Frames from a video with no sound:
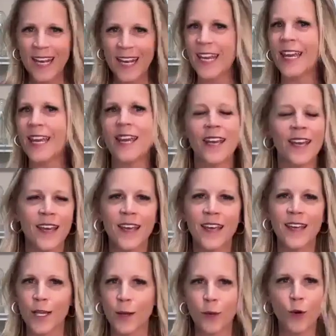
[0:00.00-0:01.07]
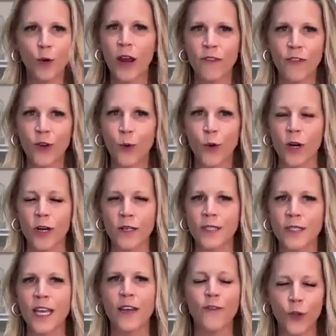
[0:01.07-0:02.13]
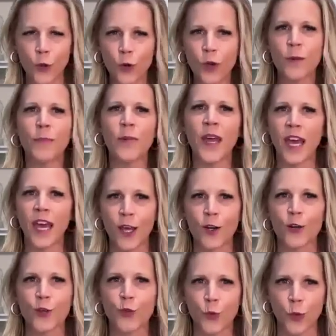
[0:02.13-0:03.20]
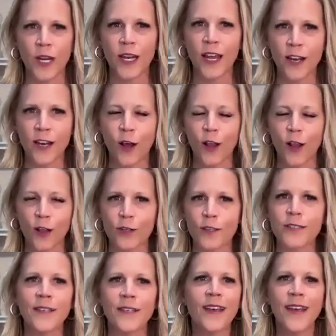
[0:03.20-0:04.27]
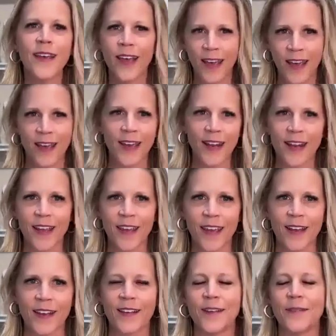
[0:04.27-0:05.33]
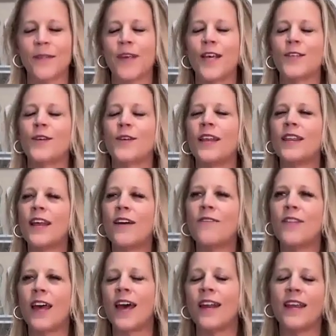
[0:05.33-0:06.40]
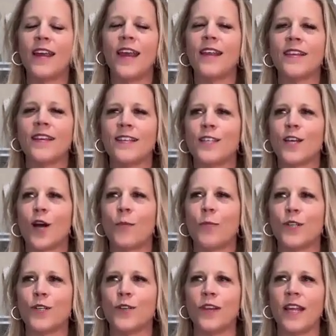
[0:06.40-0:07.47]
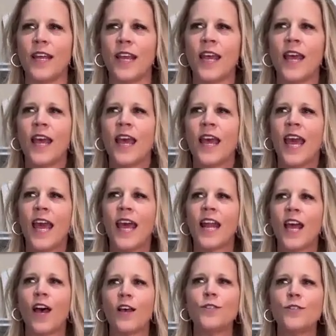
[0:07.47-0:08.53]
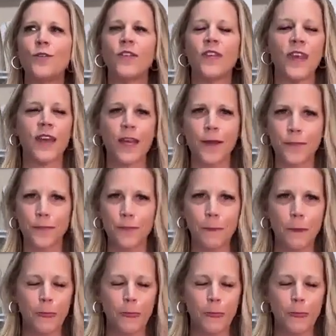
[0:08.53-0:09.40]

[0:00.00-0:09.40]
any demographic works if you can pay $129 and get a kit. So I love that endless opportunity. And I also think,